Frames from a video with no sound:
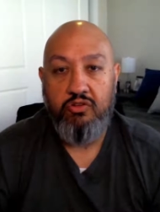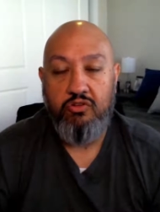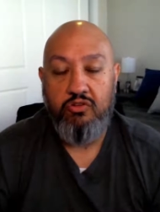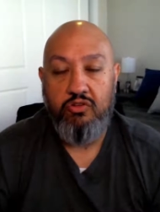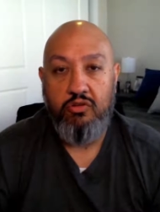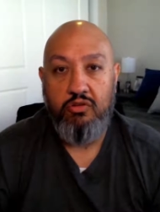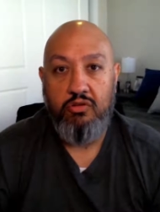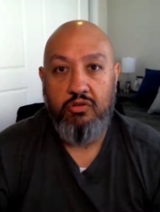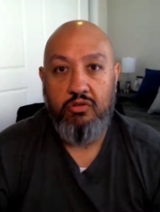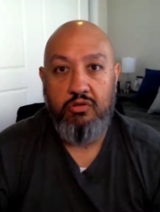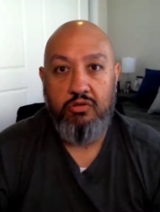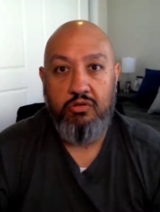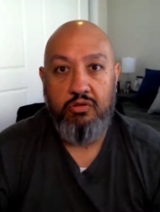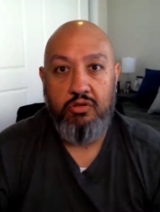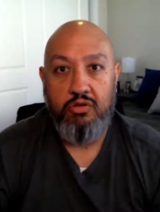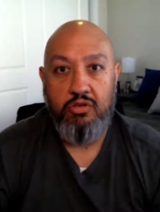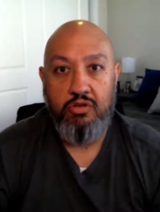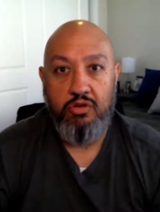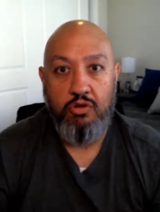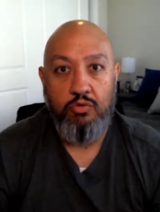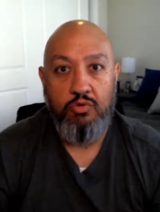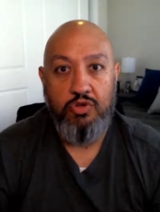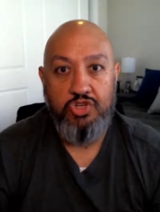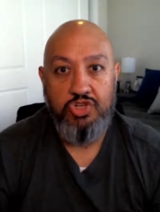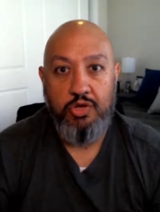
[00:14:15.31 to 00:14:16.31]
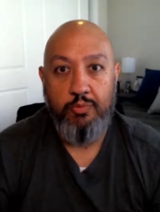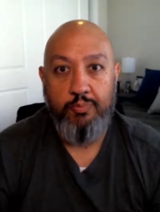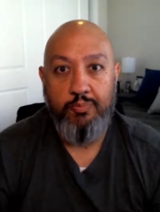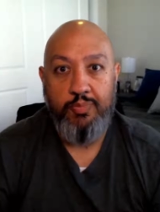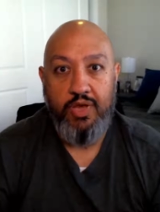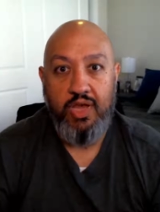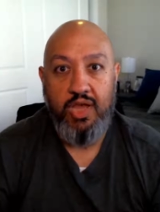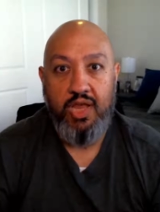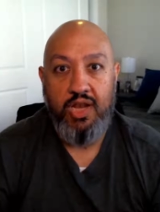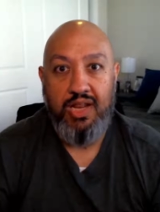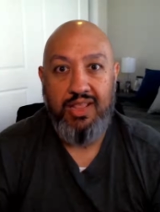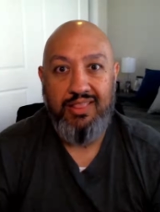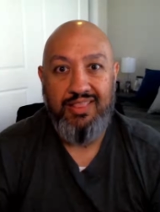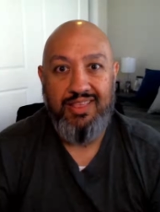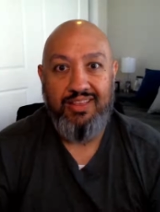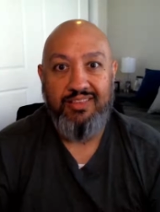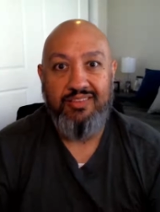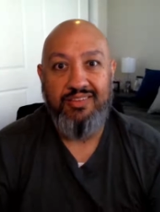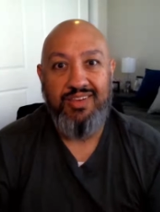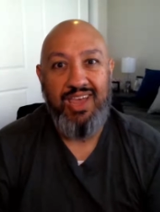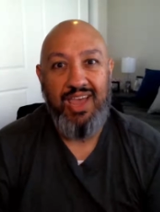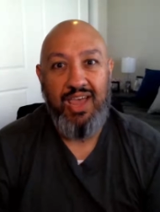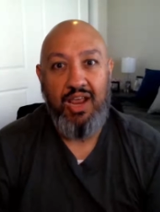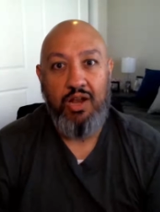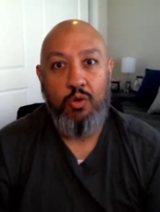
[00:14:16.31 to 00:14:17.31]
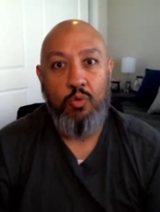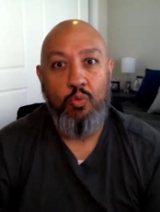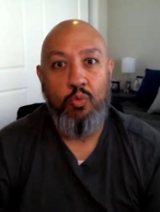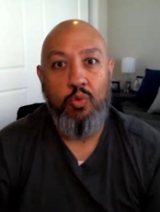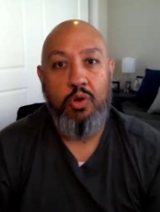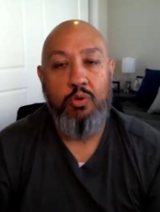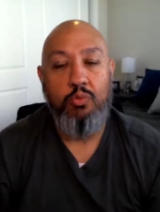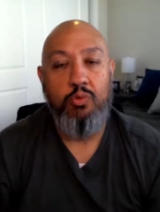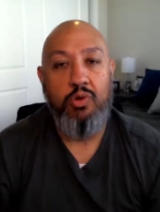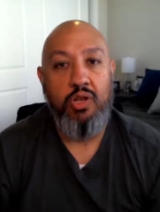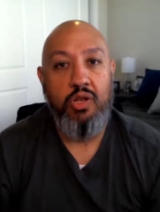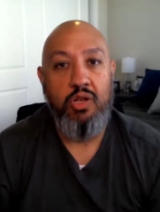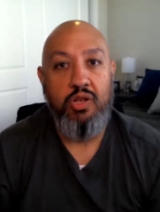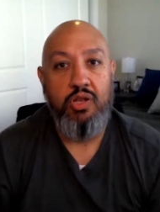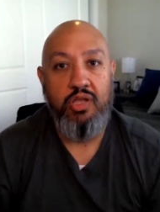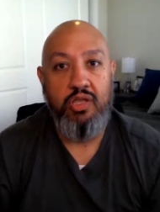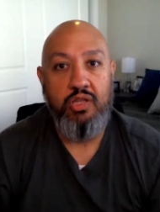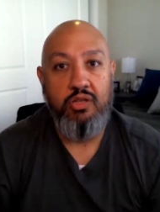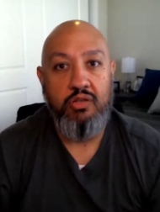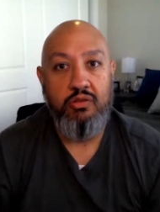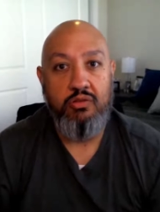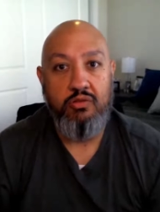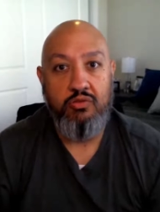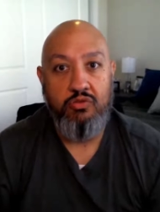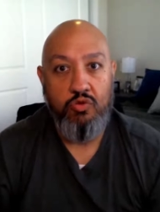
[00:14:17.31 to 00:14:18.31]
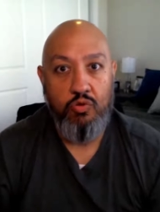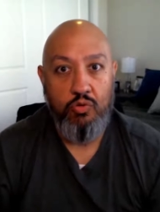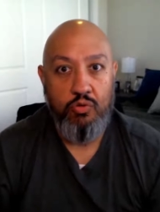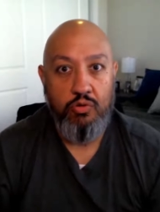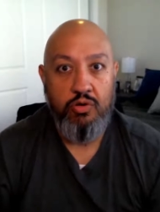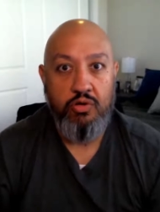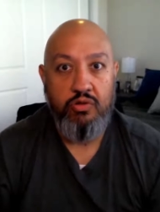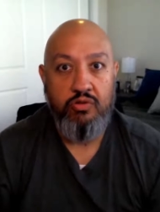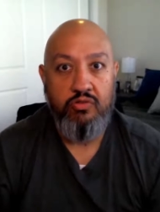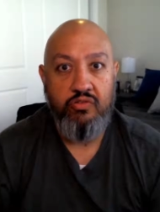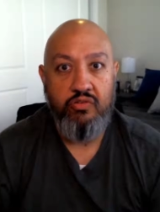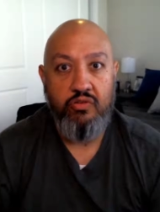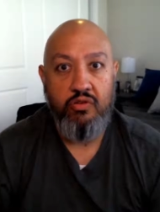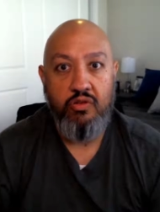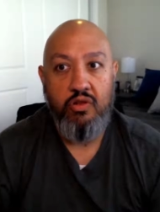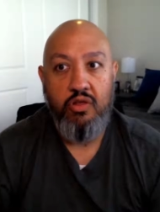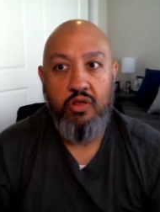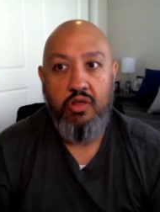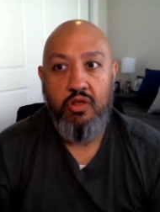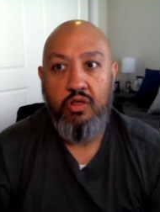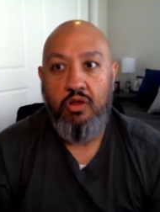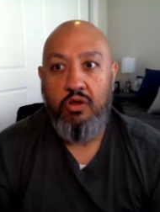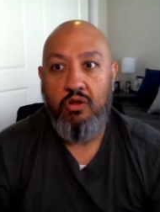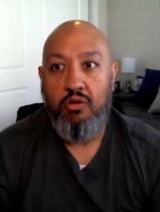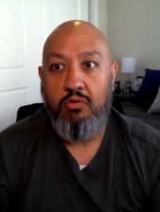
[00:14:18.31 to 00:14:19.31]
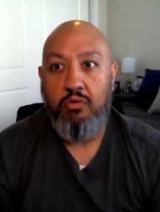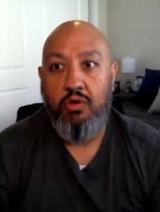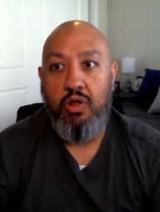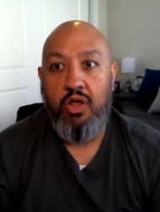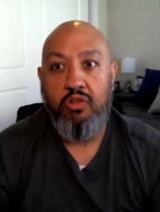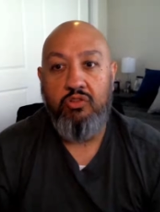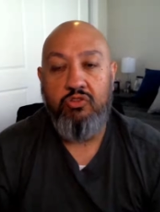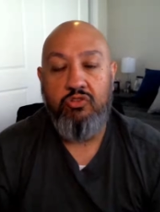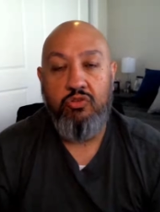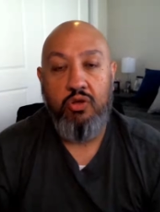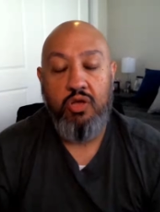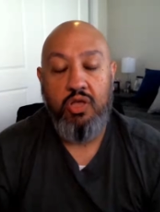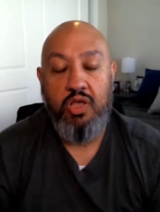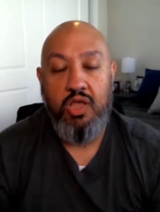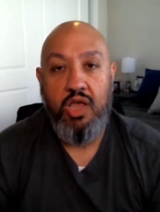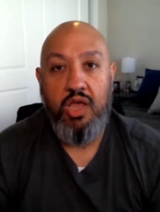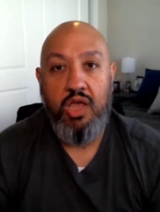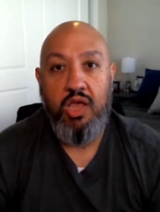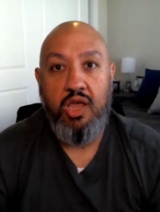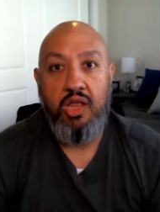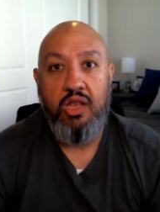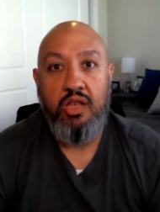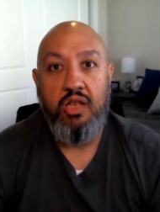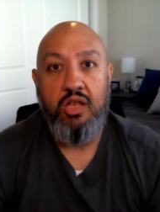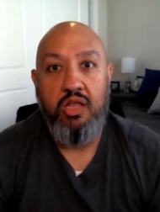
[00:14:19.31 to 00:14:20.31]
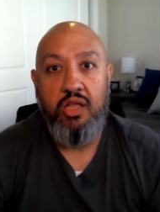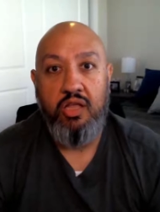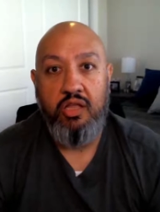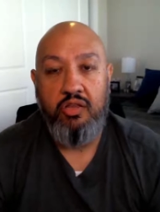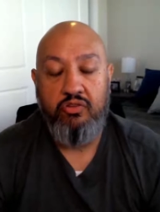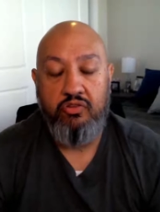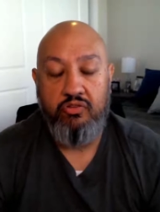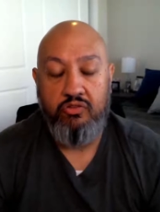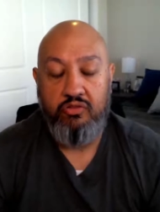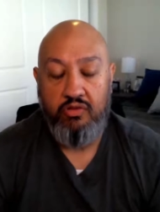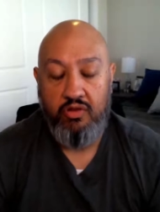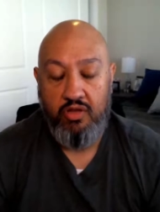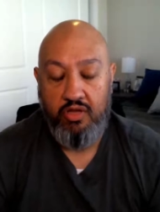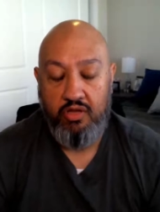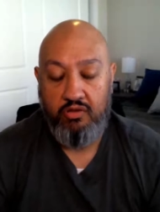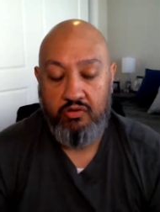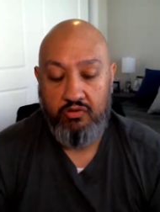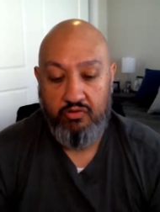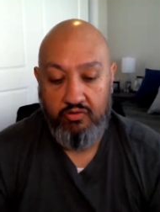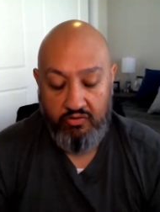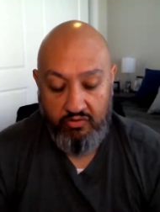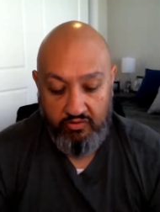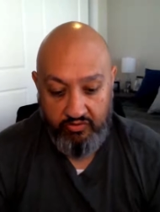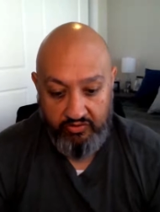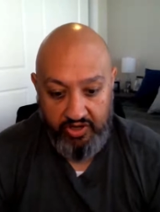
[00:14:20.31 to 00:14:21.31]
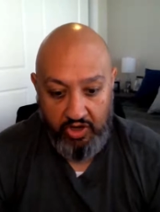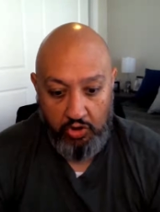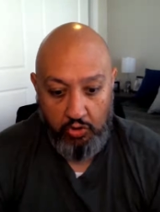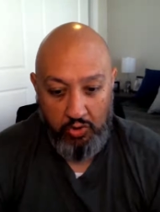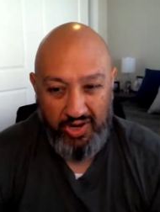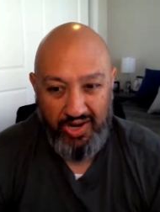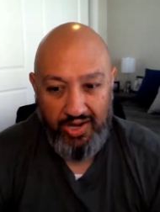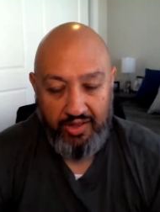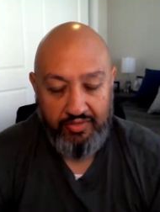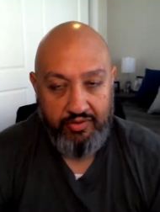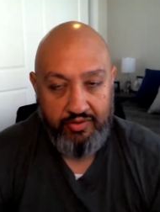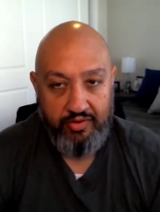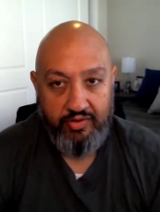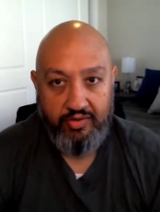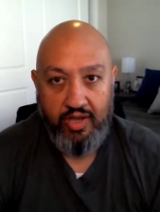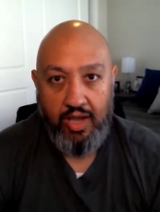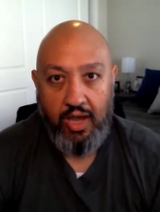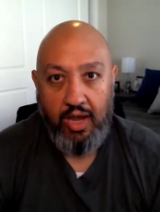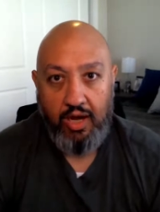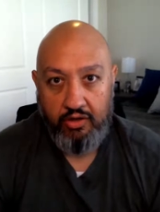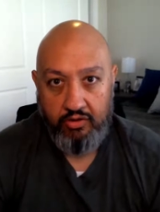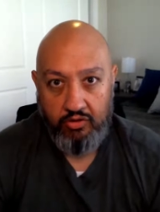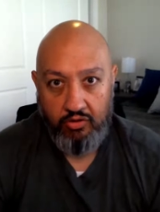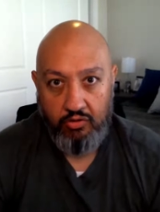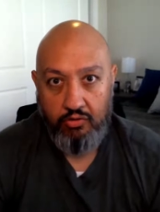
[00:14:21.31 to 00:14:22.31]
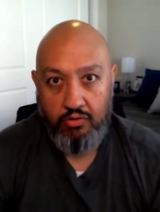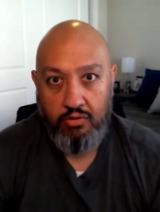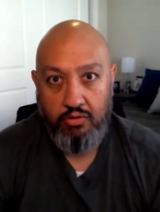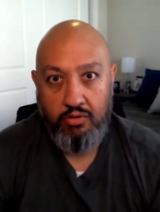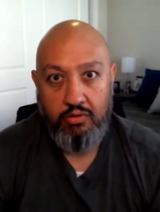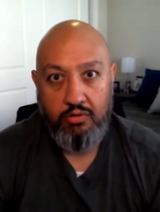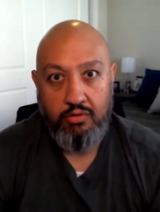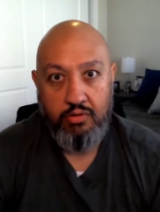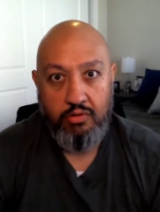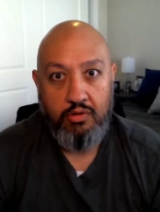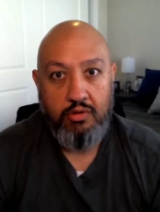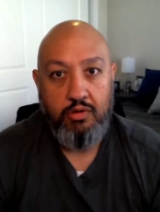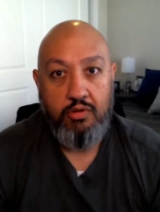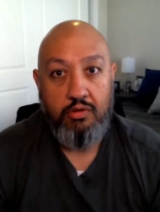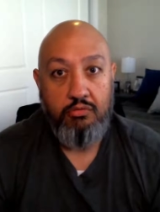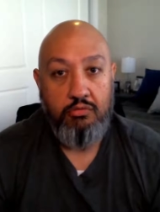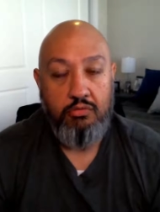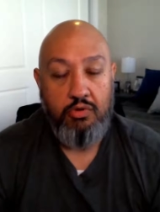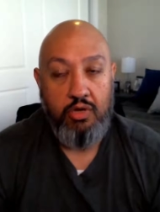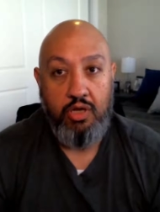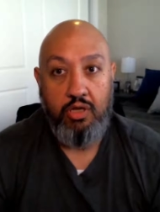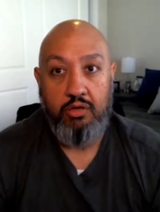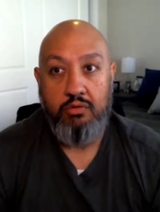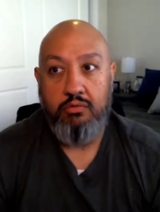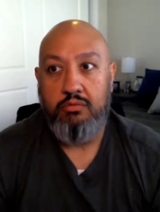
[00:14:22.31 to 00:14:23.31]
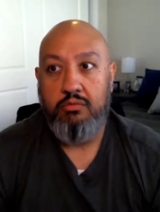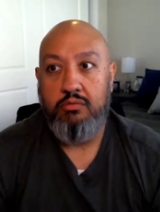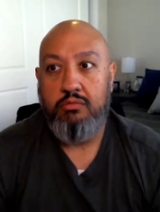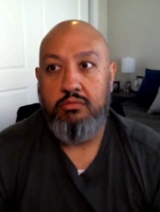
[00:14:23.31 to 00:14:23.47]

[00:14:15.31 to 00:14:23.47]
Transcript: So, we jump in and that's kind of what we lean towards, right? So, again, it's like staring at the tactical, right?